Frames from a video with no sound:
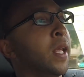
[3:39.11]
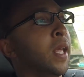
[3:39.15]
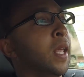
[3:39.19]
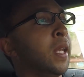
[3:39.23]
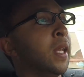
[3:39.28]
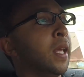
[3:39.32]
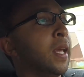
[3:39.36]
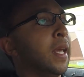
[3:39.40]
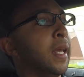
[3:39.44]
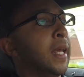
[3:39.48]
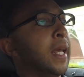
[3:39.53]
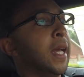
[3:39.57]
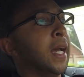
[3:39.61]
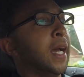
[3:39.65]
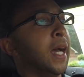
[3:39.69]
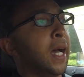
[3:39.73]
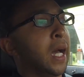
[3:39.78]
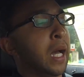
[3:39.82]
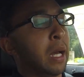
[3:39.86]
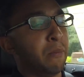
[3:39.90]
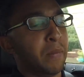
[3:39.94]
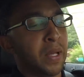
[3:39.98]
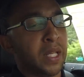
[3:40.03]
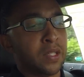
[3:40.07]
and
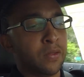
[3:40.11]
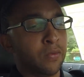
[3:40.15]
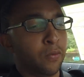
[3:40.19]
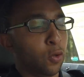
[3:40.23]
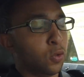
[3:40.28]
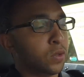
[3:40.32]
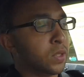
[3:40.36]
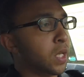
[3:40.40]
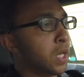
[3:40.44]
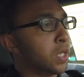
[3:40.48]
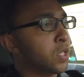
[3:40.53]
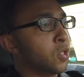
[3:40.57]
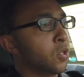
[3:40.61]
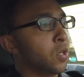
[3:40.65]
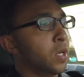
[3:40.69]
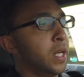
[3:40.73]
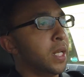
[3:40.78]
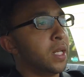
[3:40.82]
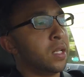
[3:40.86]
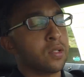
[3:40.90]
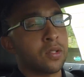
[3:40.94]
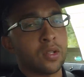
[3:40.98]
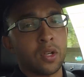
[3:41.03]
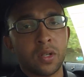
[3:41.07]
it's full
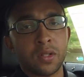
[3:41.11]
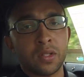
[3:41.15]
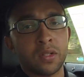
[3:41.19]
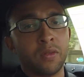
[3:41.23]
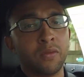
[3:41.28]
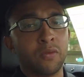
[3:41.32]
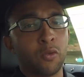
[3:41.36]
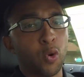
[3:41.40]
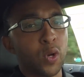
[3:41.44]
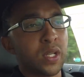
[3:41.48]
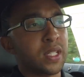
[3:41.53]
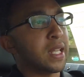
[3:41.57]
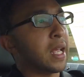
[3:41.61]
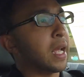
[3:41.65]
touchscreen. It's also voice